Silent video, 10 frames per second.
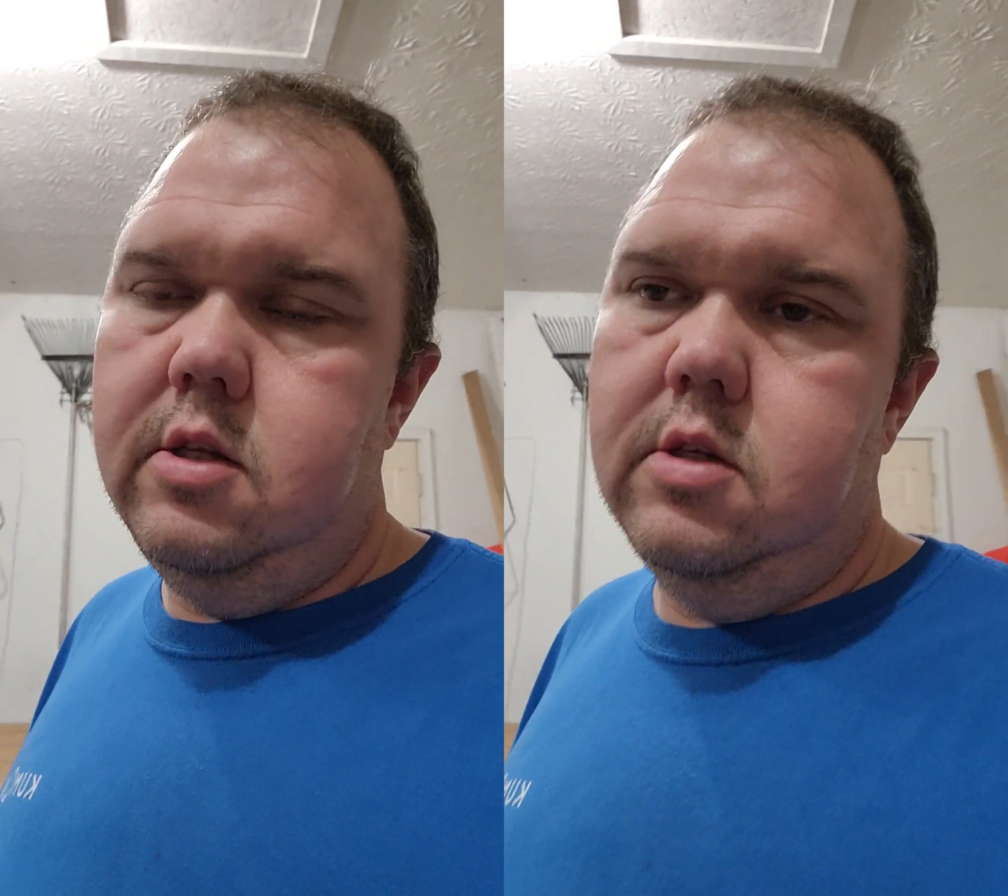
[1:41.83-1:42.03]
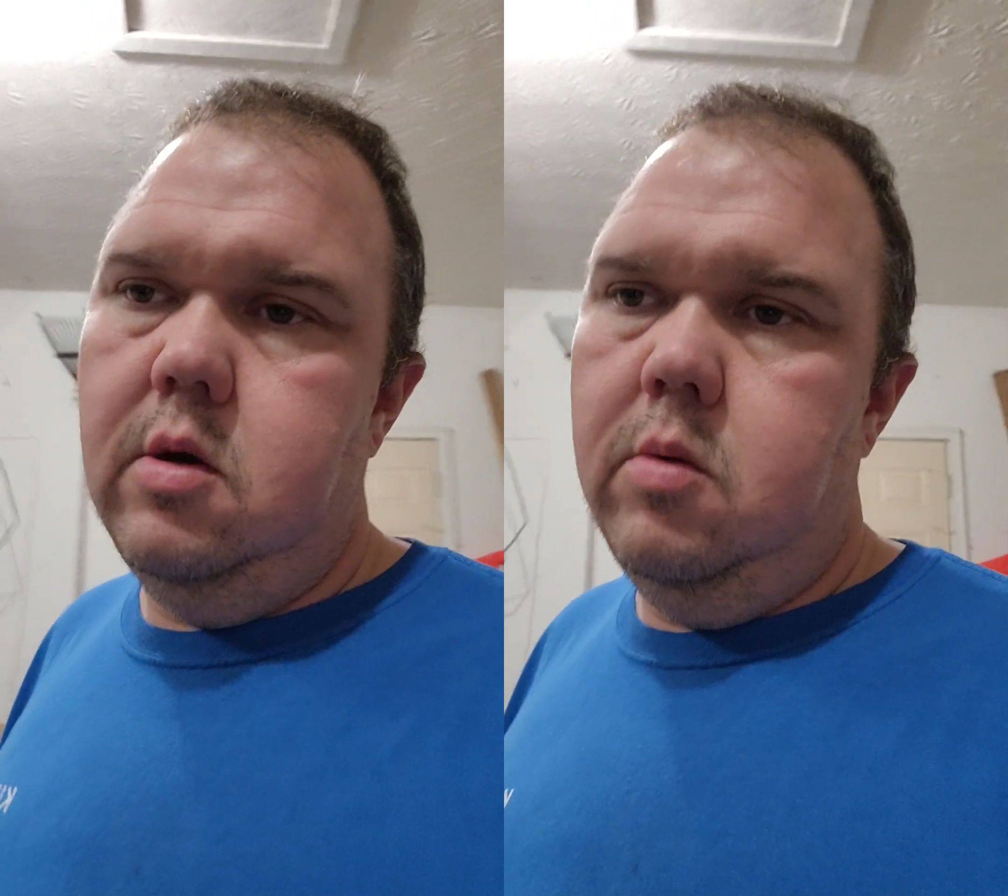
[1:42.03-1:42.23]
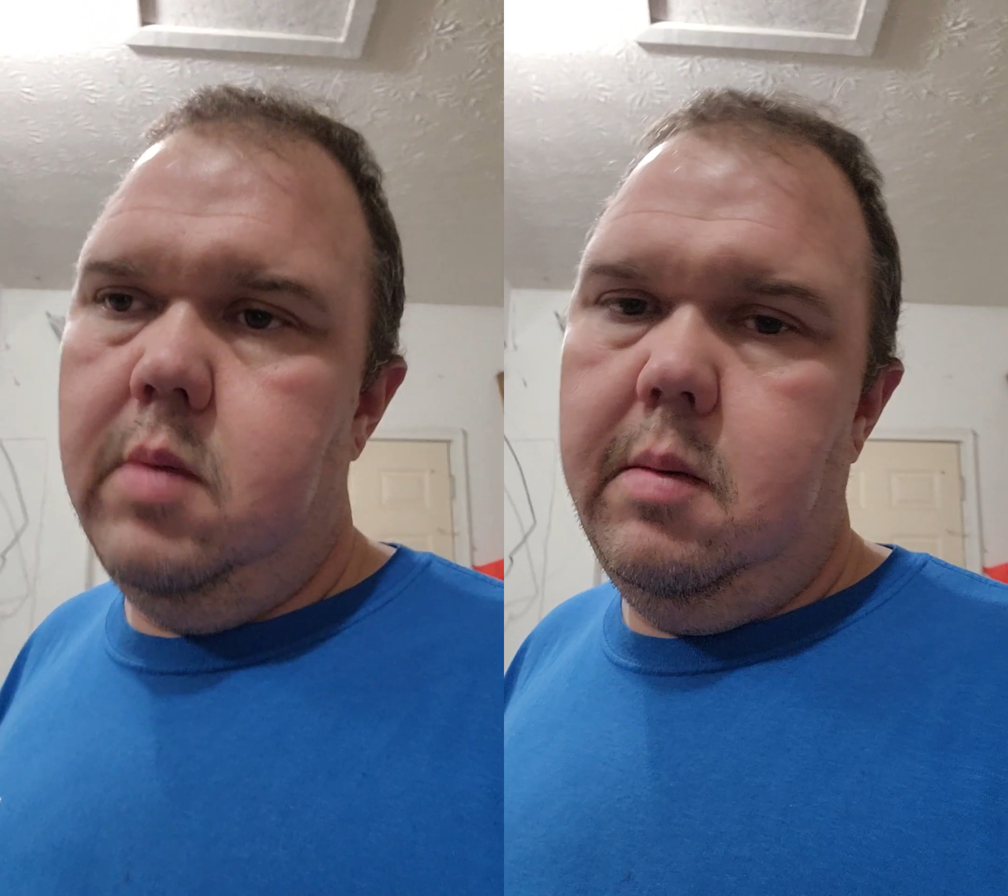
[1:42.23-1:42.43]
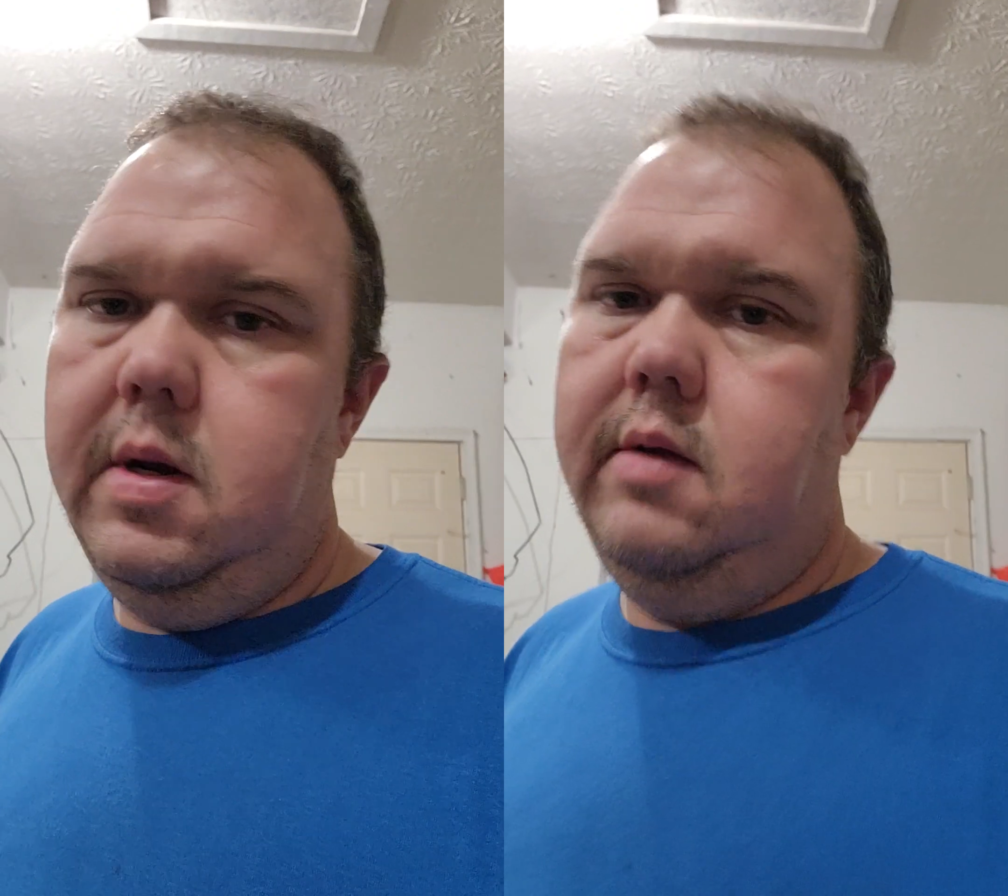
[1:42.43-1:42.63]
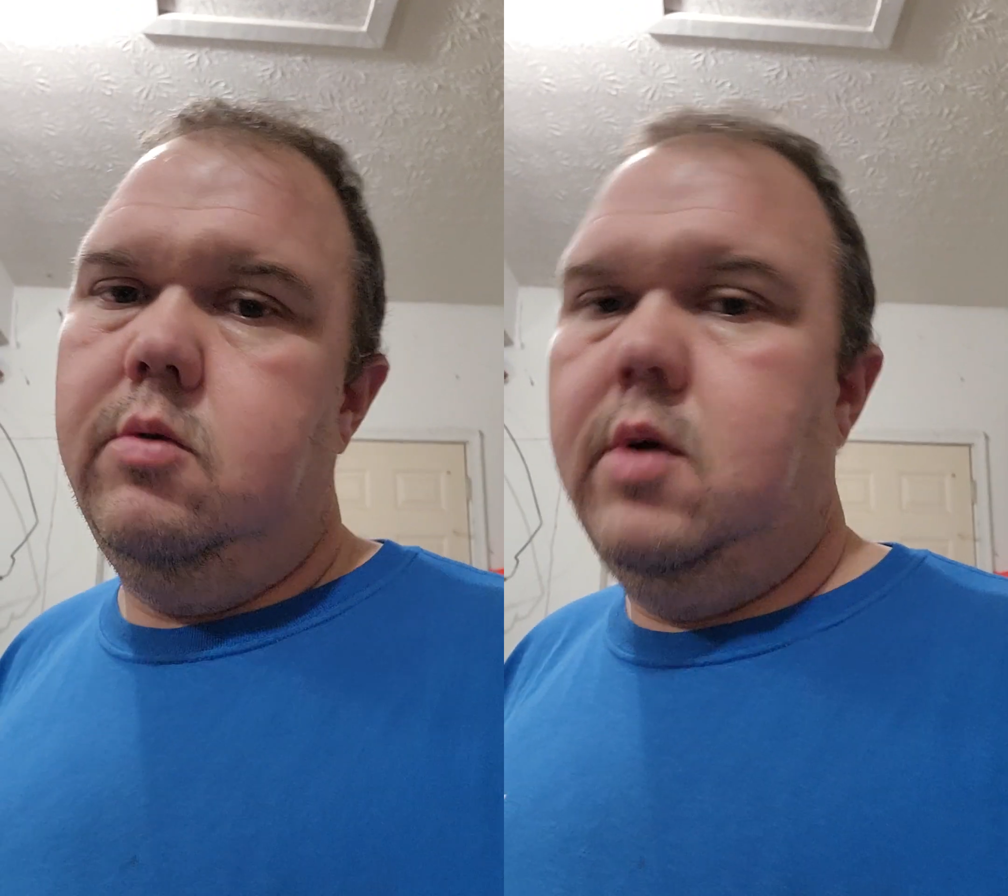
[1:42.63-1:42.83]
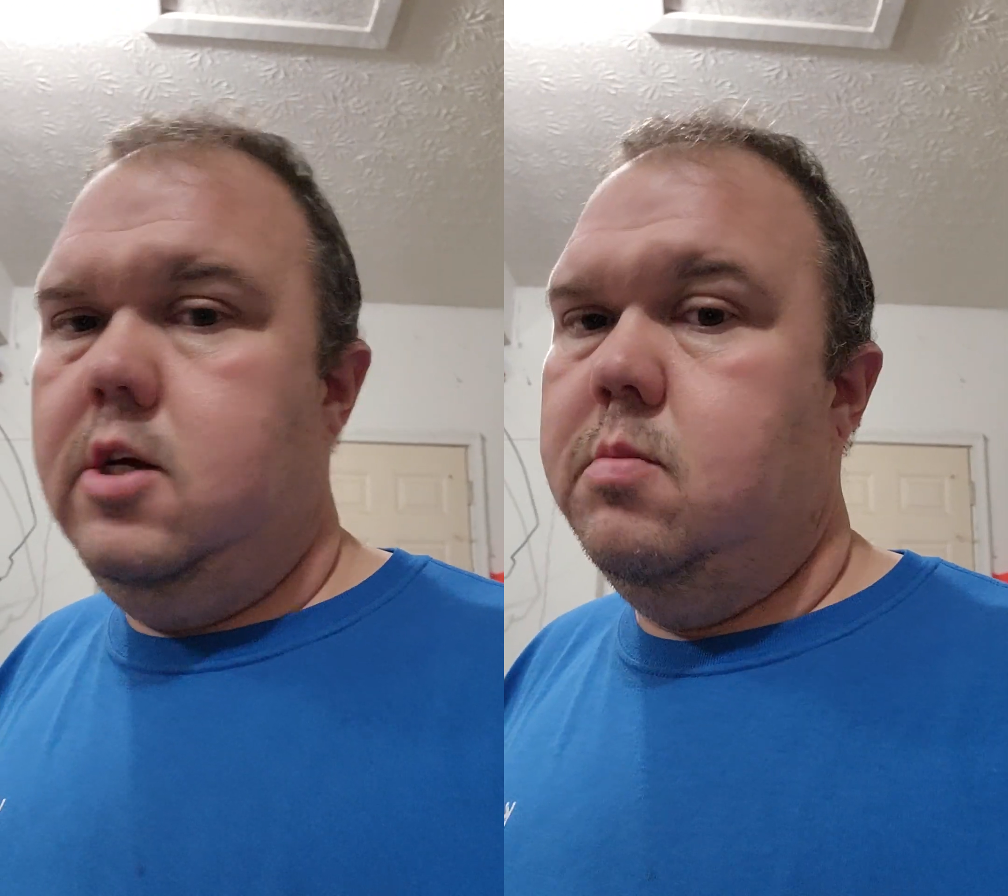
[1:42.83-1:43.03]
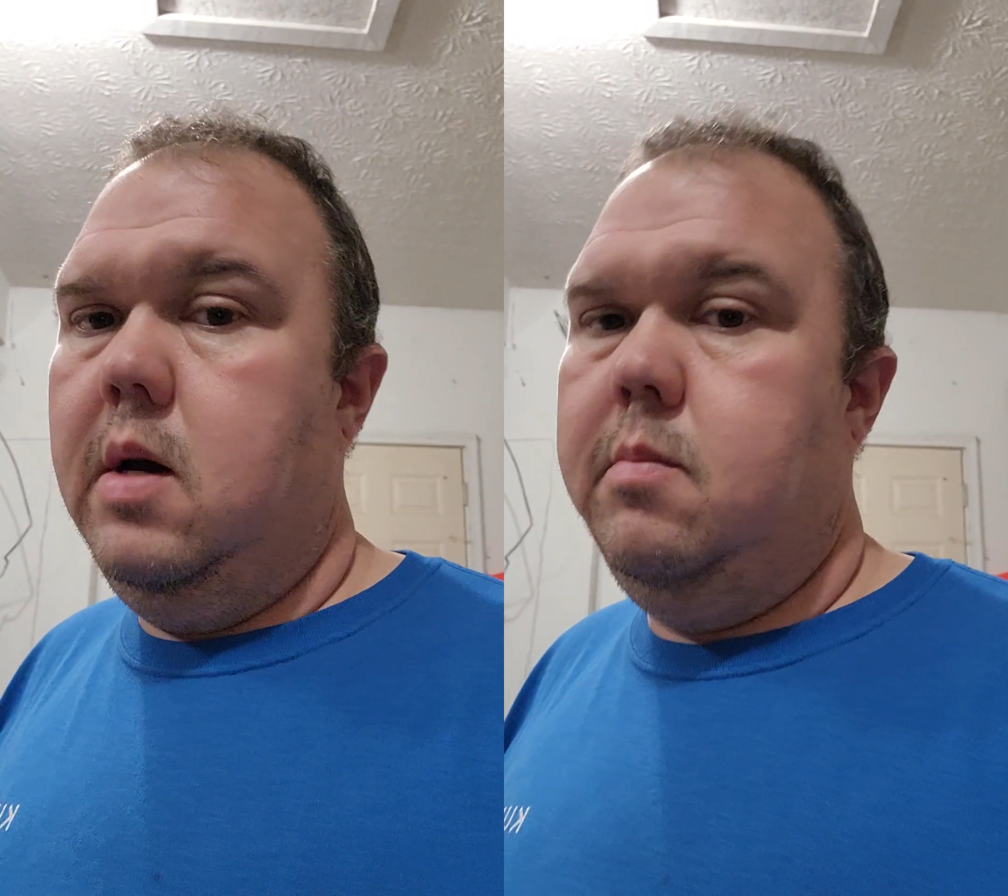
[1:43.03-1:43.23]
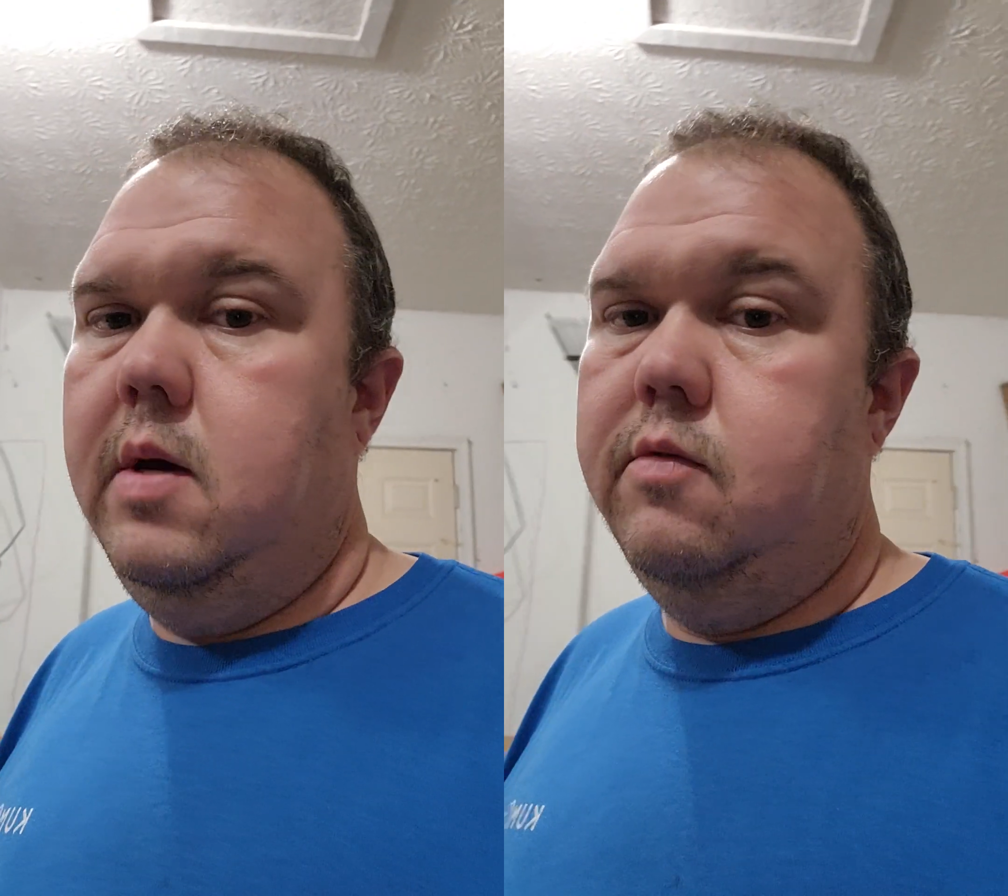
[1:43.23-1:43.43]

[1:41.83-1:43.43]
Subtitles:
so I'm gonna have to raise my bed